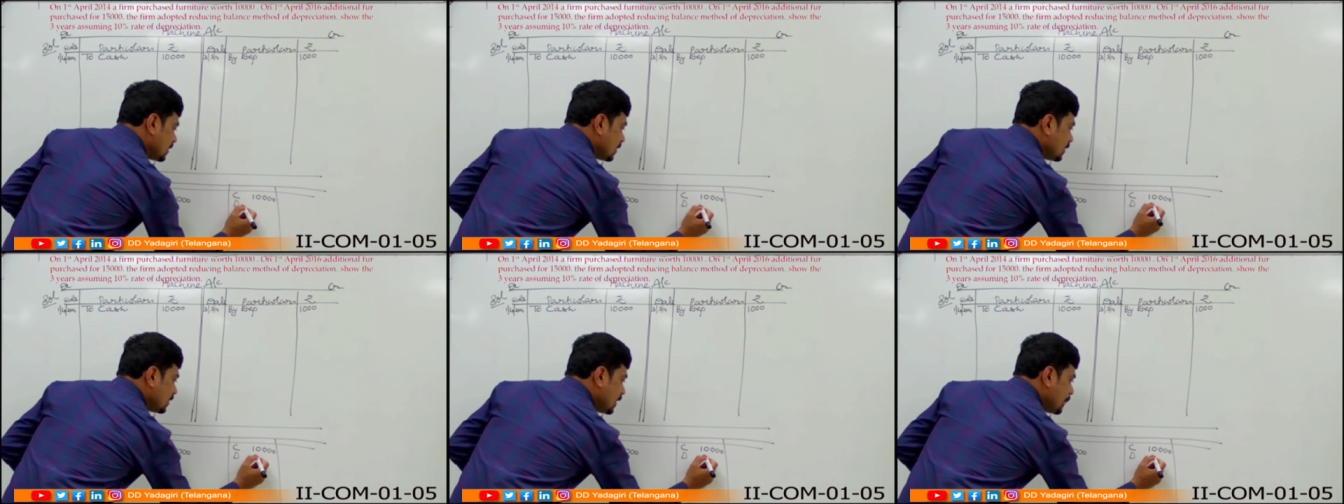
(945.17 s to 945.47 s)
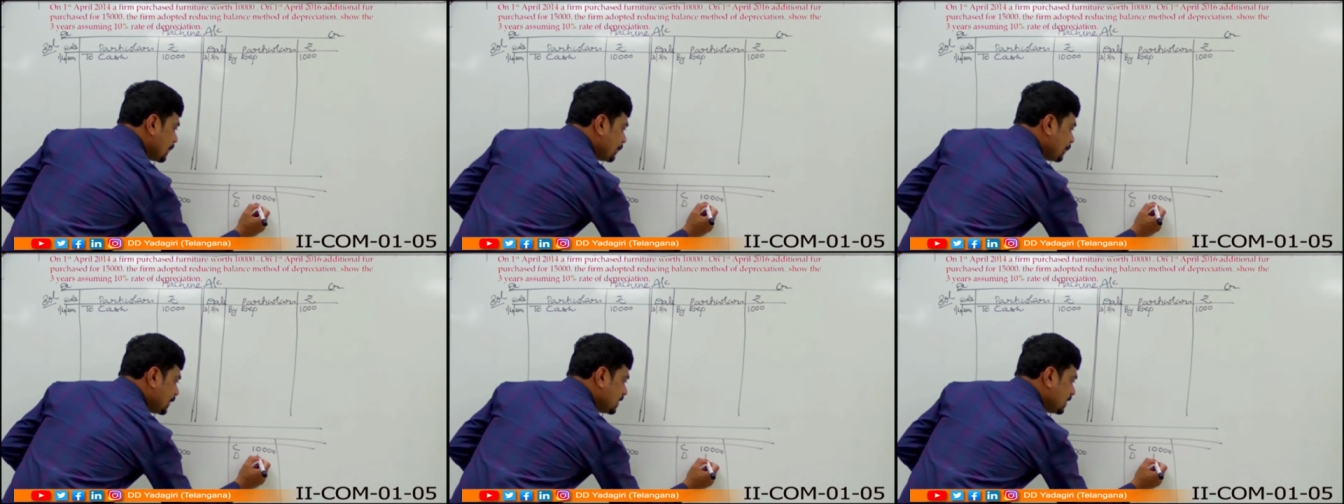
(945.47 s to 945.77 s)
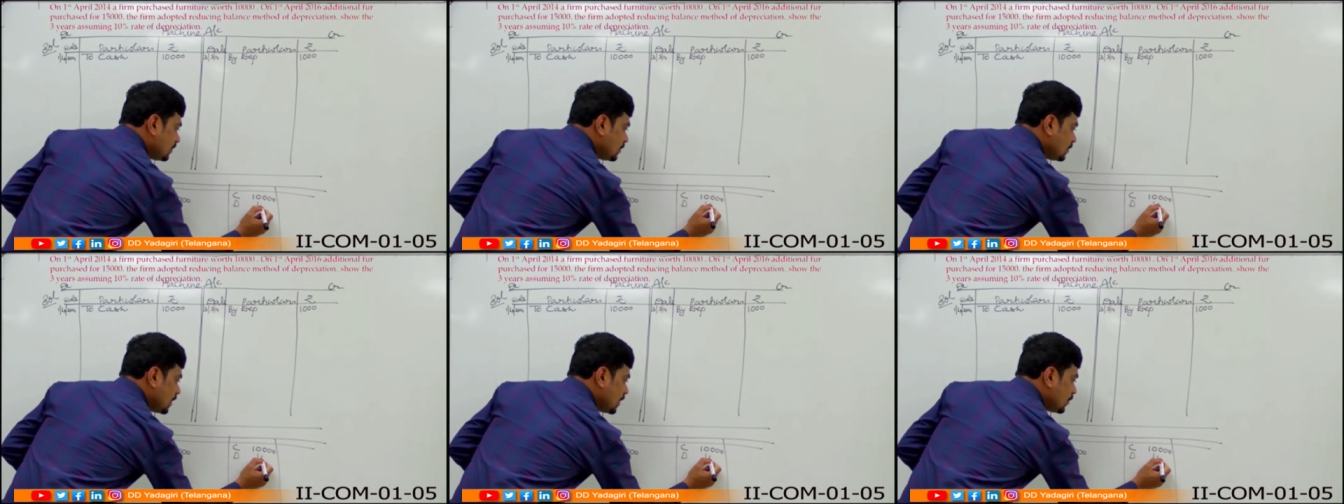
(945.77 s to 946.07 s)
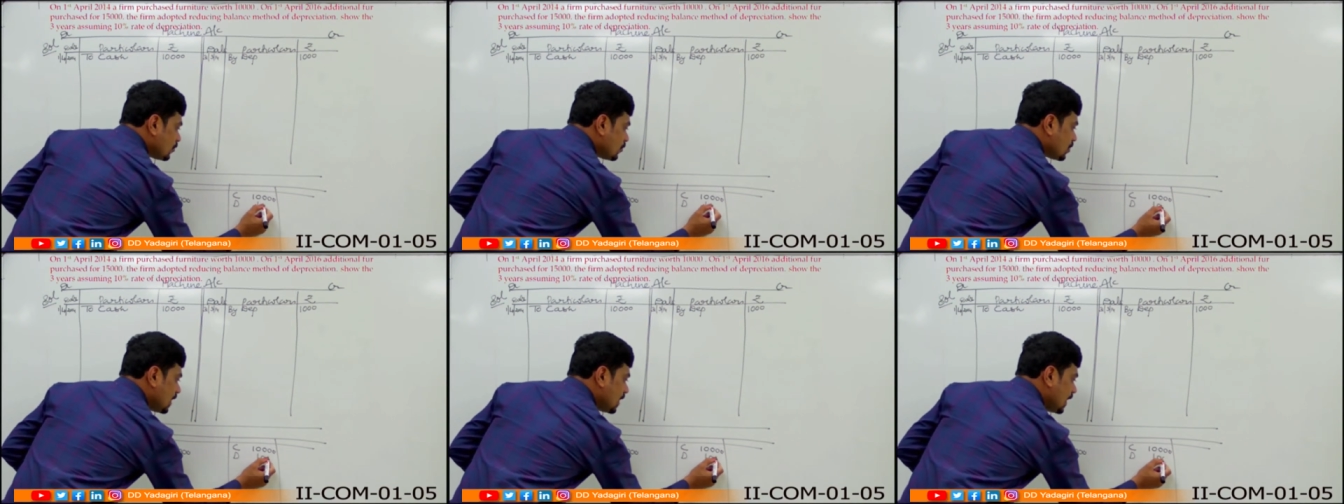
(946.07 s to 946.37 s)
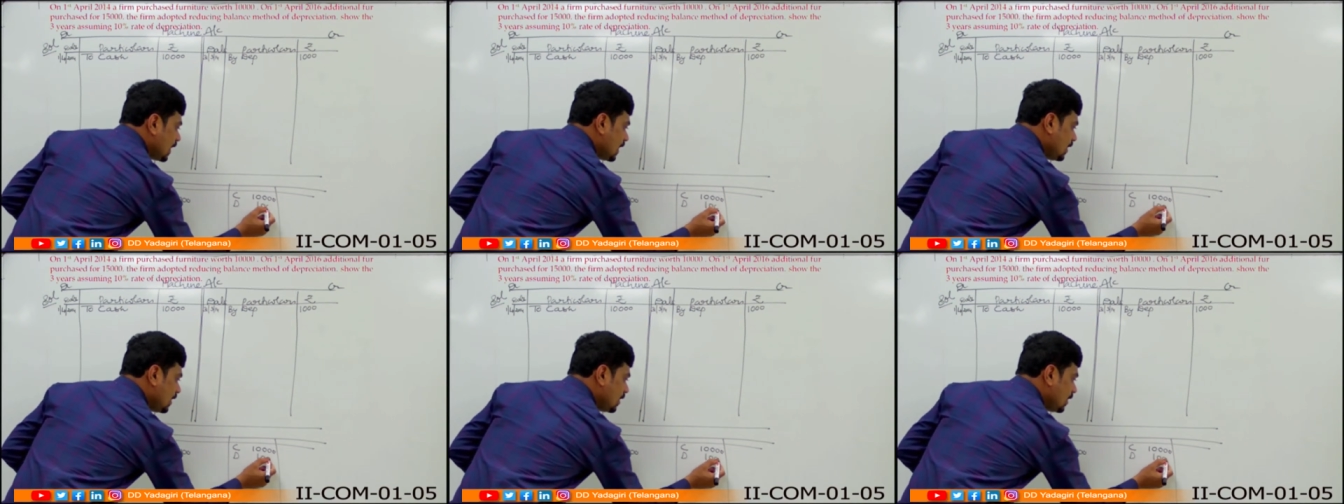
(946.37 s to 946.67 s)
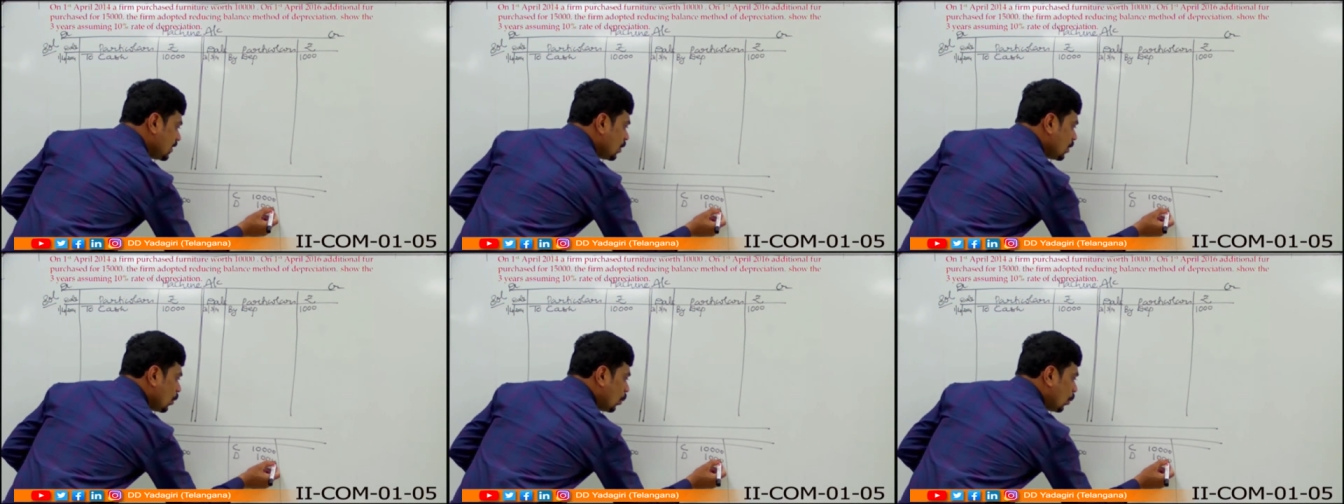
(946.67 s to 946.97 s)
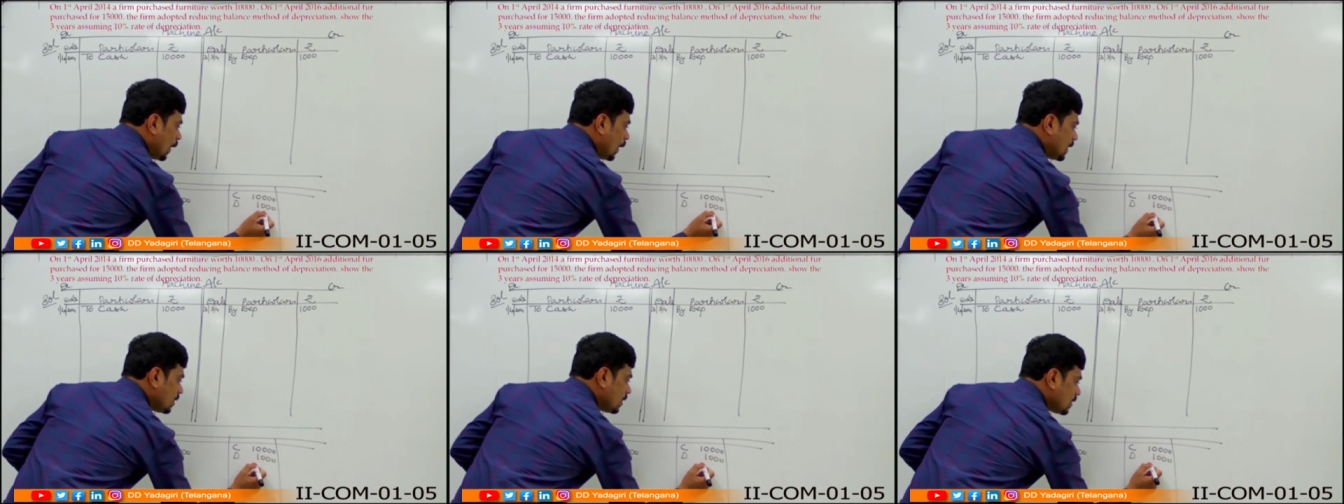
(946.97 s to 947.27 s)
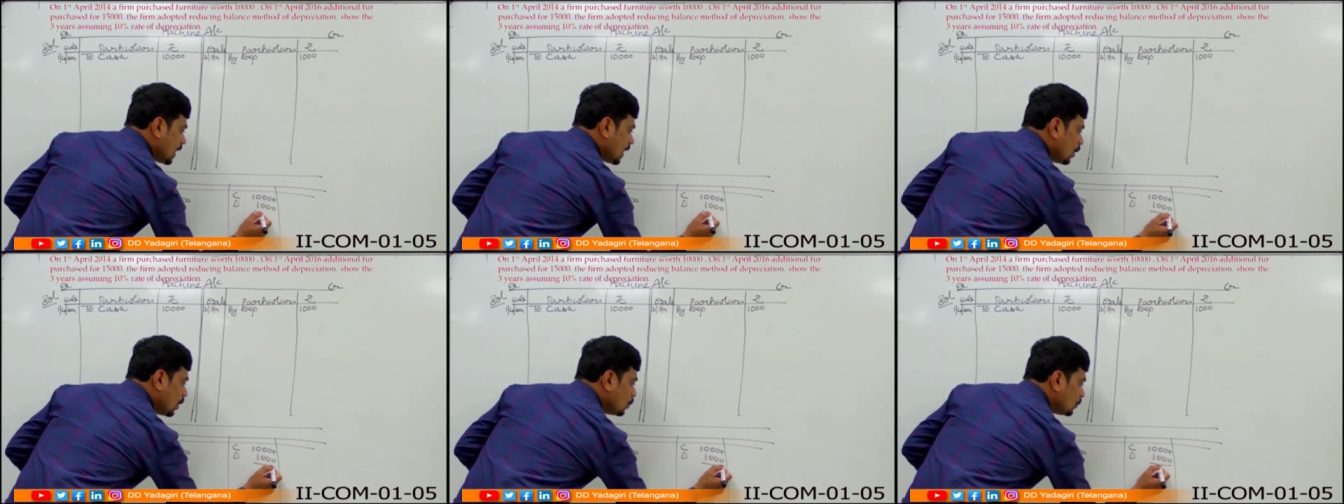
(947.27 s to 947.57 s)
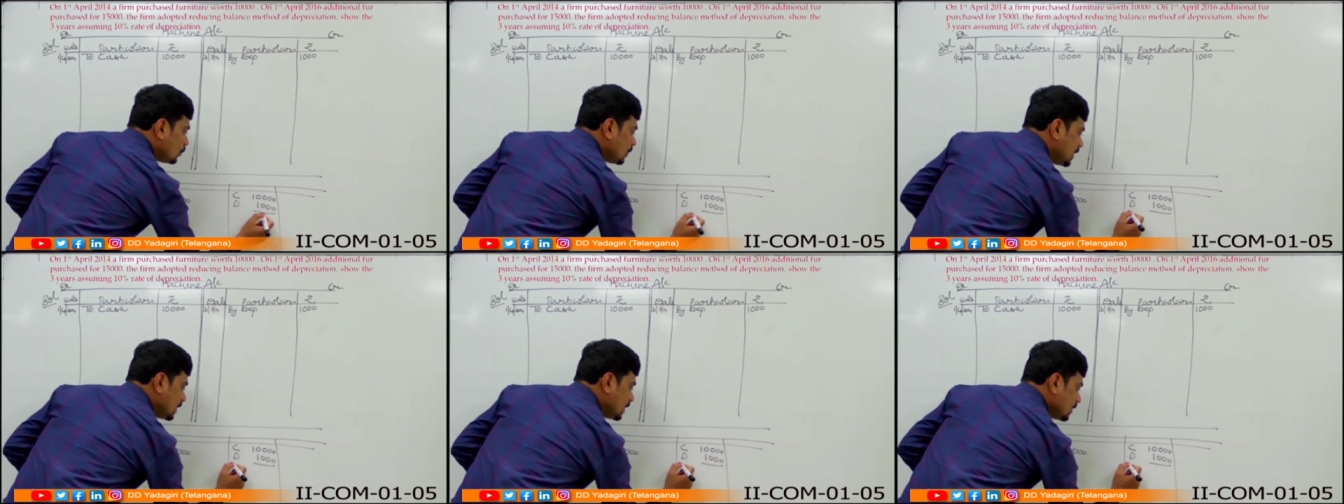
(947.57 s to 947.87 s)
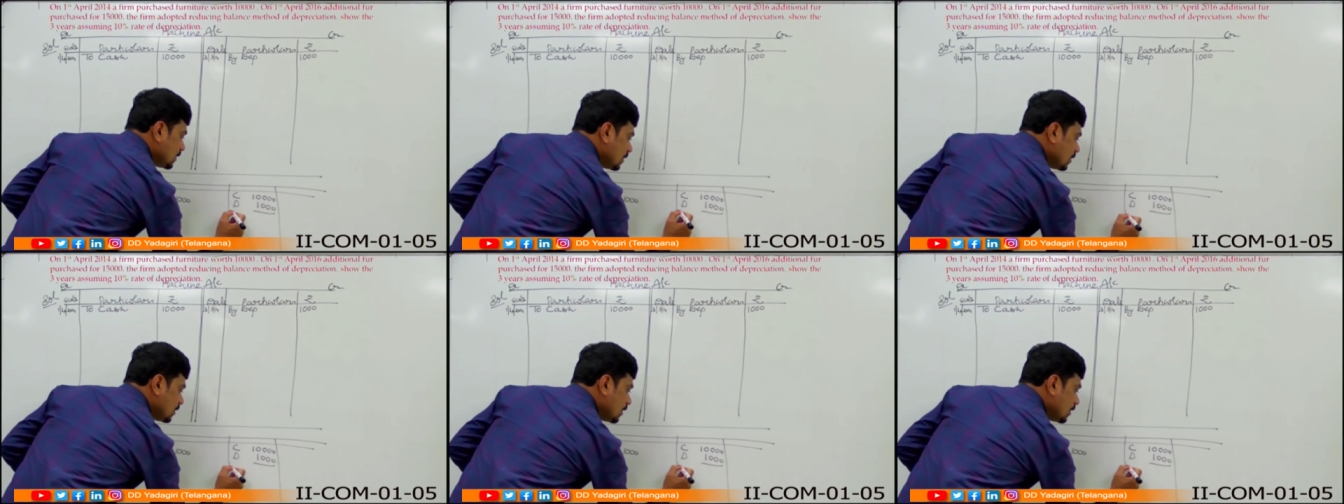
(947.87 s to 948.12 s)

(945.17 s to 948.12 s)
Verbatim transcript: depreciation one thousand.